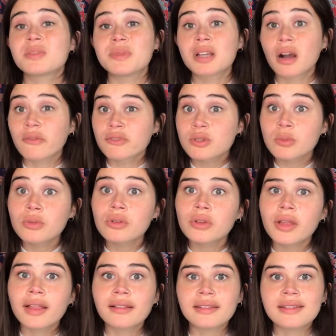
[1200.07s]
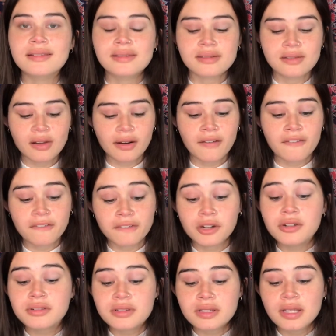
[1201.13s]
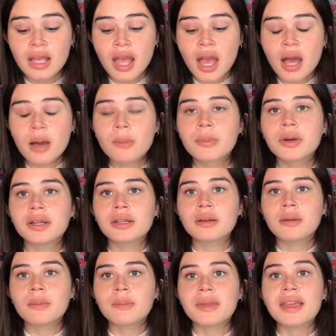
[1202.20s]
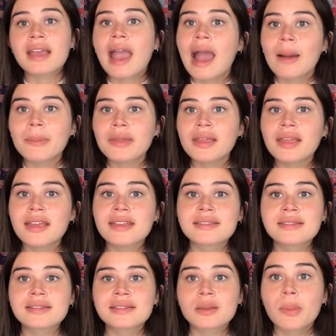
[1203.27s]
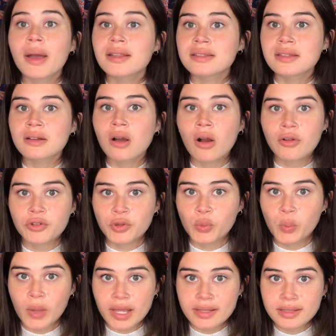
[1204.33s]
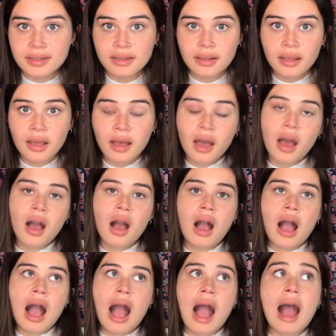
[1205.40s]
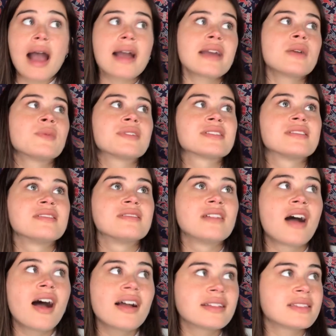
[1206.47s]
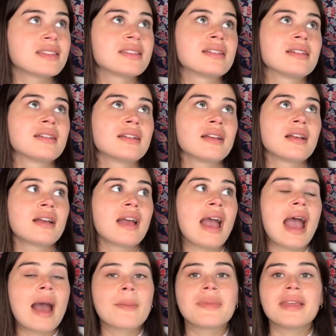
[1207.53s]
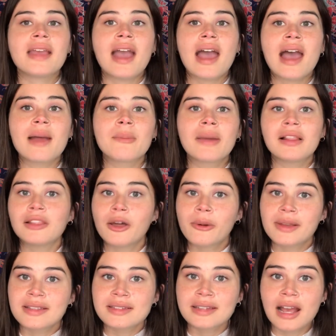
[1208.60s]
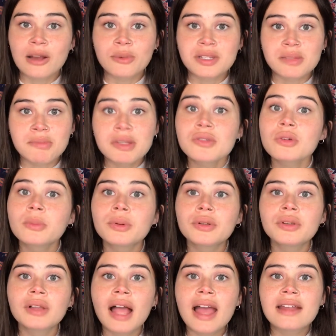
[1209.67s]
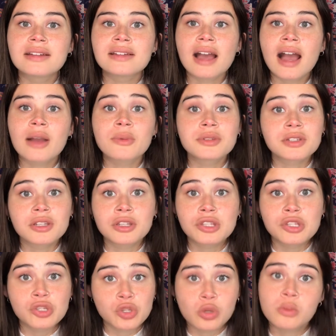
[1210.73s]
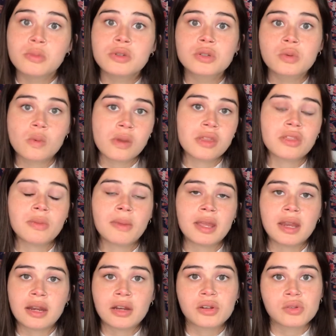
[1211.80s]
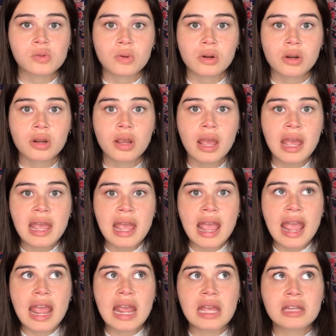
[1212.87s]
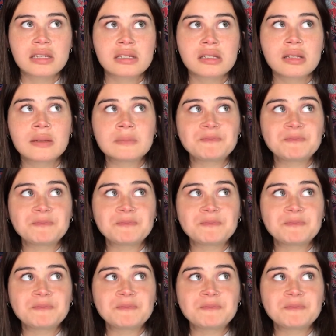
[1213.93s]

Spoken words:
to be comfortable, at least not at first, but being happy isn't dependent on your weight. I was not happy at my lowest. I was miserable and I was consumed with my eating disorder. And